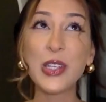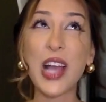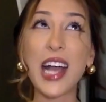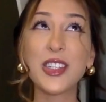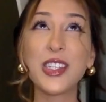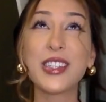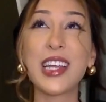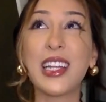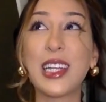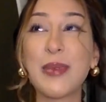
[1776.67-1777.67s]
So as she's
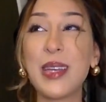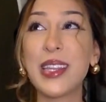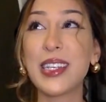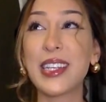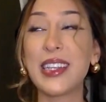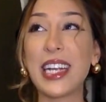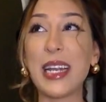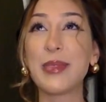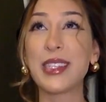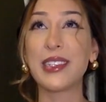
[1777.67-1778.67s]
telling me this and the
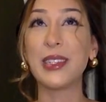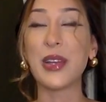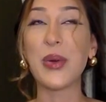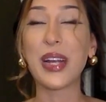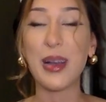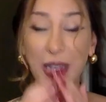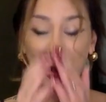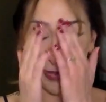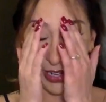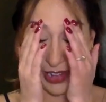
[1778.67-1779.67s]
game's still going, I'm like,
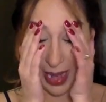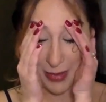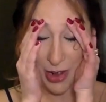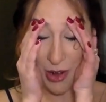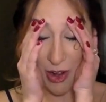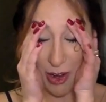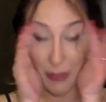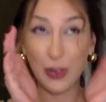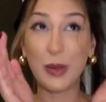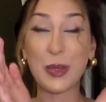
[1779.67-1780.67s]
oh my God, I'm an
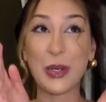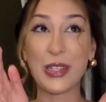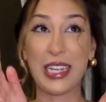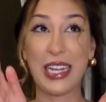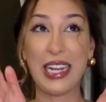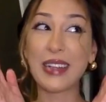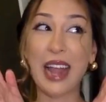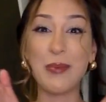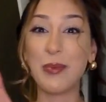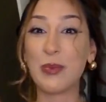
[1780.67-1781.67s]
awful person.
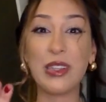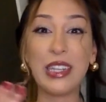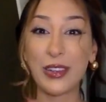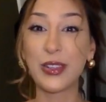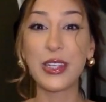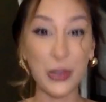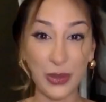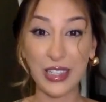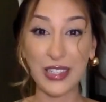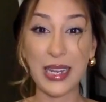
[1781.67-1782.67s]
I'm literally
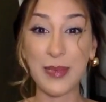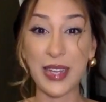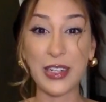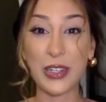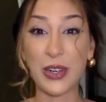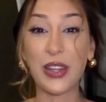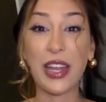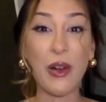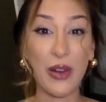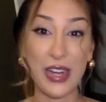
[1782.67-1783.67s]
doing the same thing to her
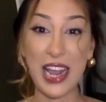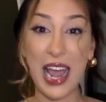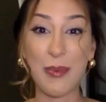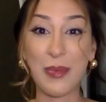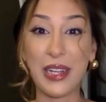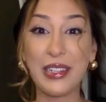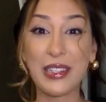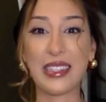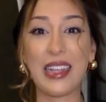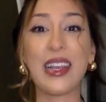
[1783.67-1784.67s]
that already happened.
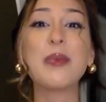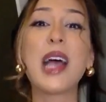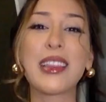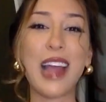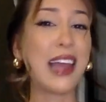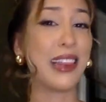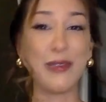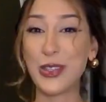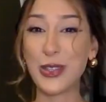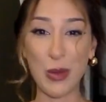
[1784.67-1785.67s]
I
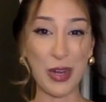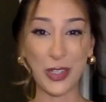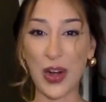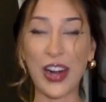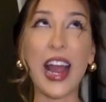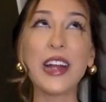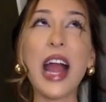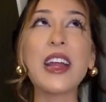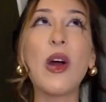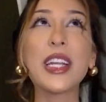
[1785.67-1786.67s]
love you so much, Trina.
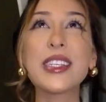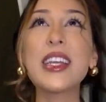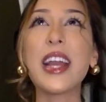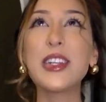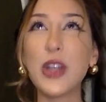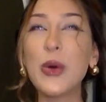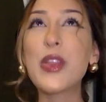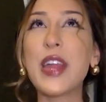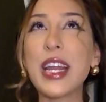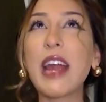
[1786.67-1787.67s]
I honestly don't
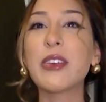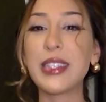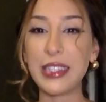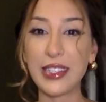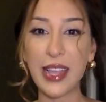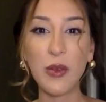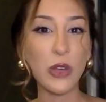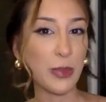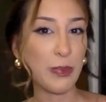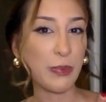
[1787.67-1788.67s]
think our season
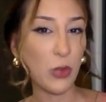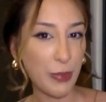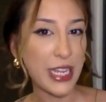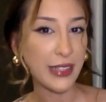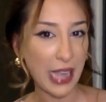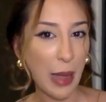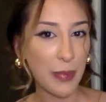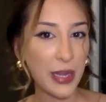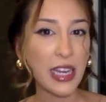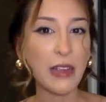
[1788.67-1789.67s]
would be as
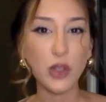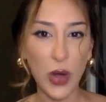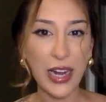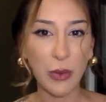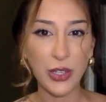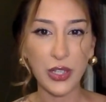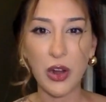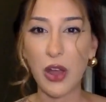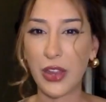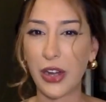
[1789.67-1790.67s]
epic if Trina wasn't
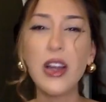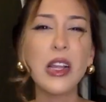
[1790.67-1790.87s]
on there.